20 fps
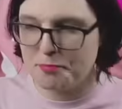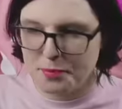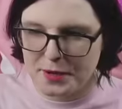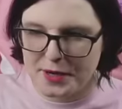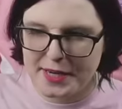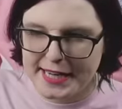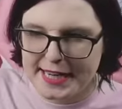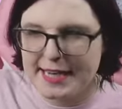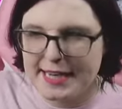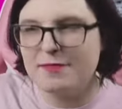
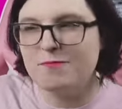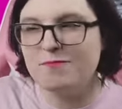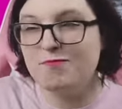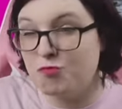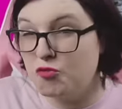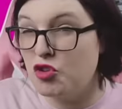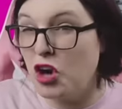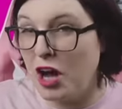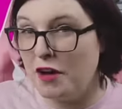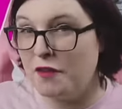pretty
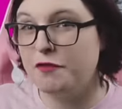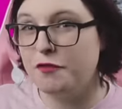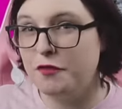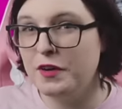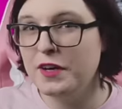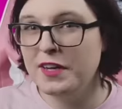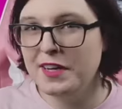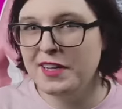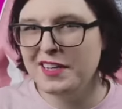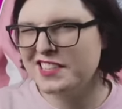rough
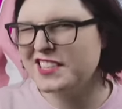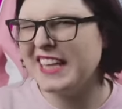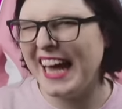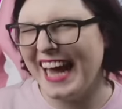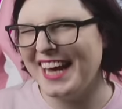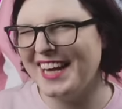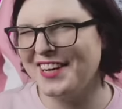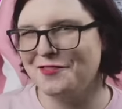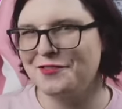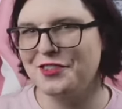
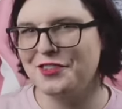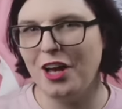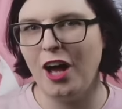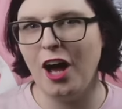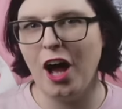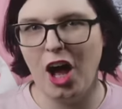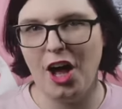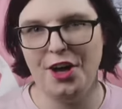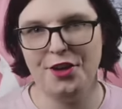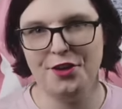side of
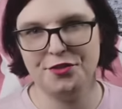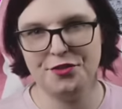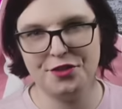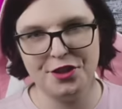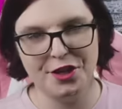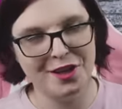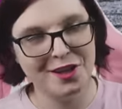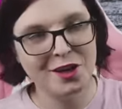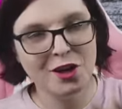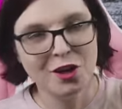town,
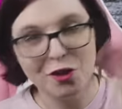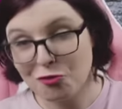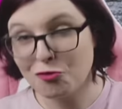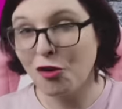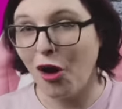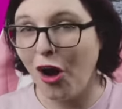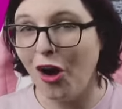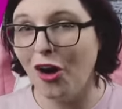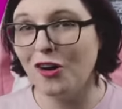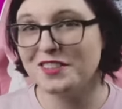the
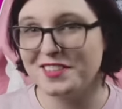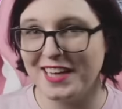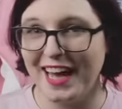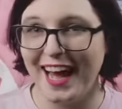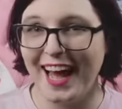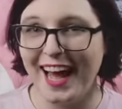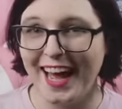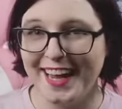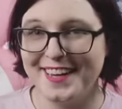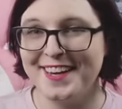wrong
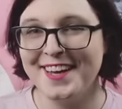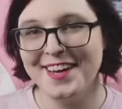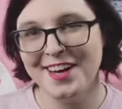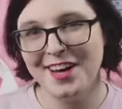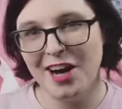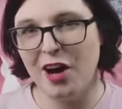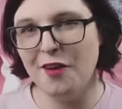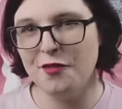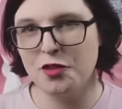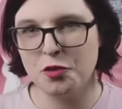side
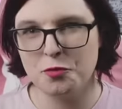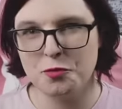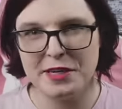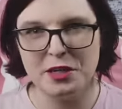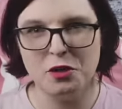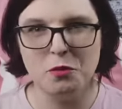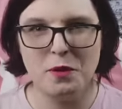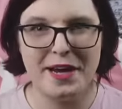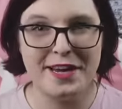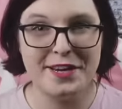of the
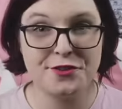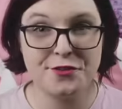railway